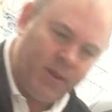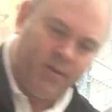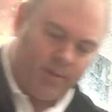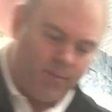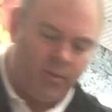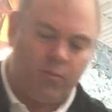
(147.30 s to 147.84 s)
into
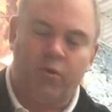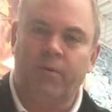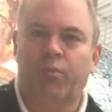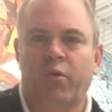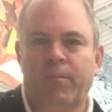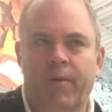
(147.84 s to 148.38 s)
some of the more
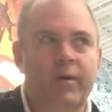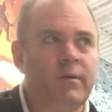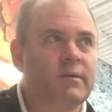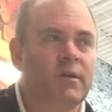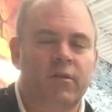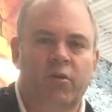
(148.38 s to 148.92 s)
important
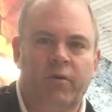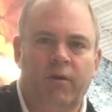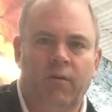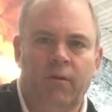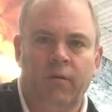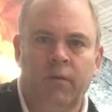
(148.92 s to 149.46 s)
parts of the grill.